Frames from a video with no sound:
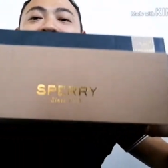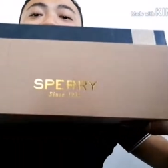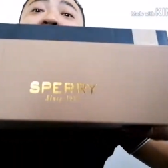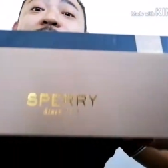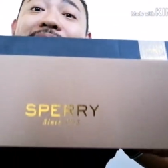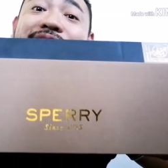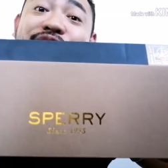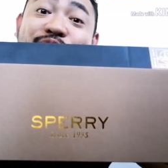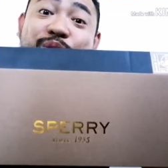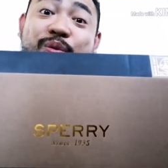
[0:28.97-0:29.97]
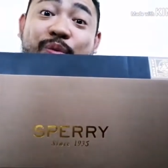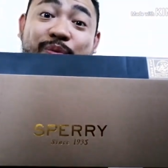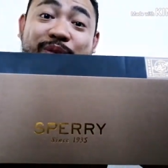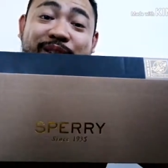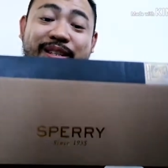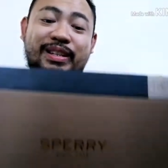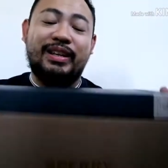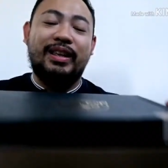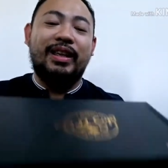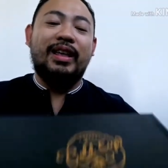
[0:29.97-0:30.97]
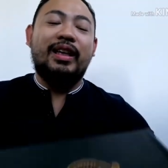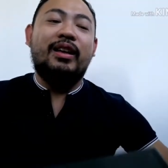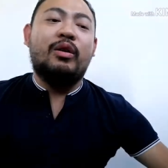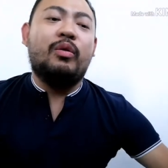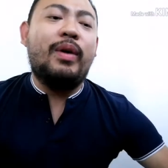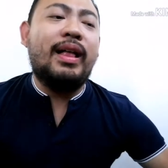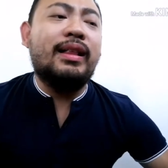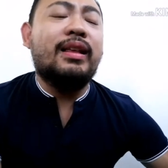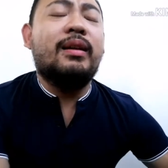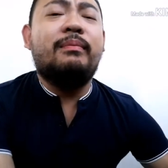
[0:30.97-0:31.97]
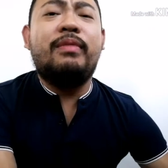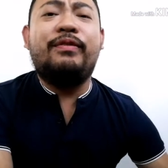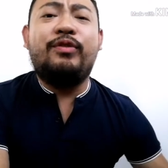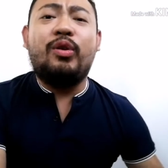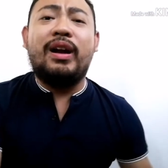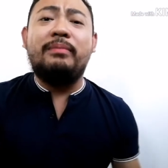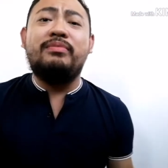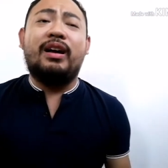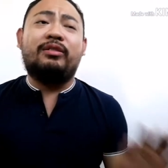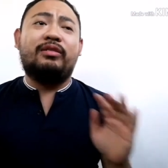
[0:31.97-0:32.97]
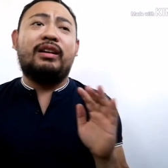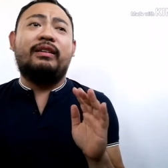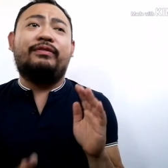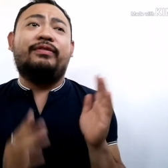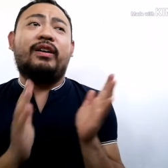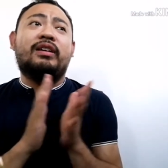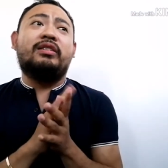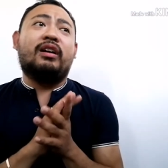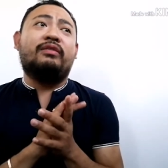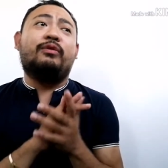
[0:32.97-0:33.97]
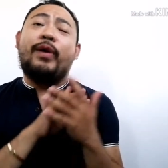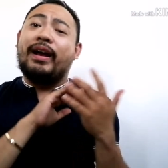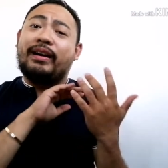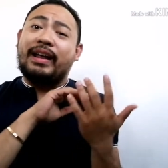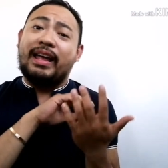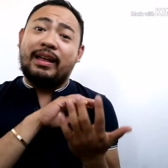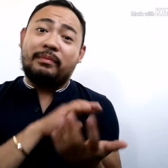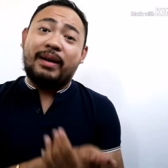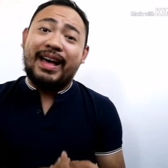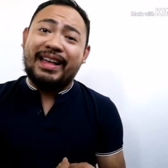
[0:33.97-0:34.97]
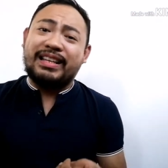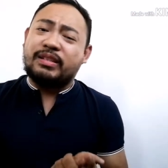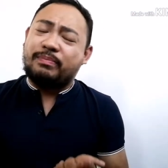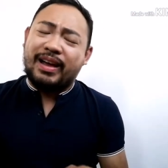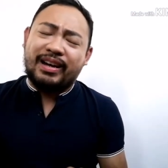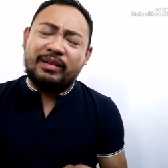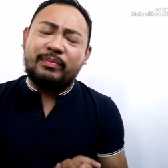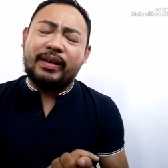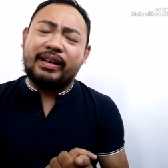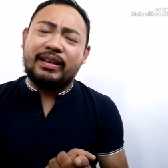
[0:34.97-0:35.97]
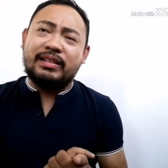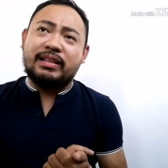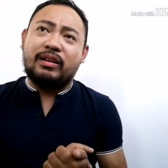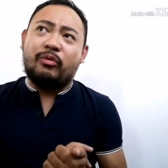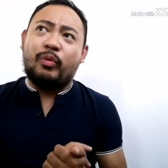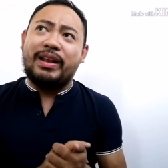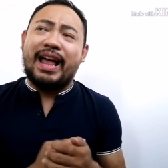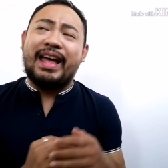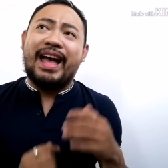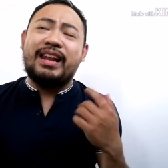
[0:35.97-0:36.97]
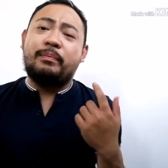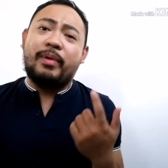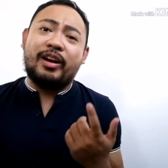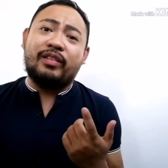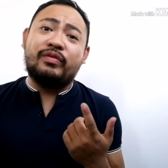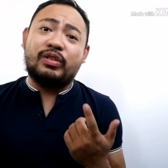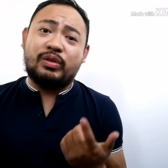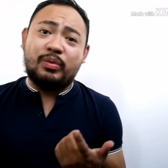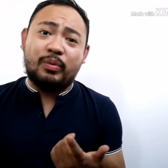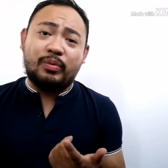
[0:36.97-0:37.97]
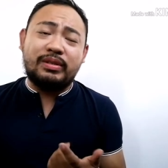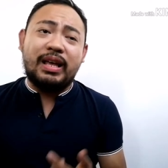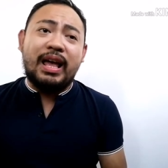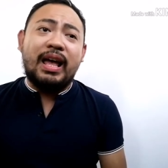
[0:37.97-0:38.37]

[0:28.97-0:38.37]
Sperry Shoes. Well, before, I'm not really fond of wearing and buying Sperry because when I had a pair of shoes,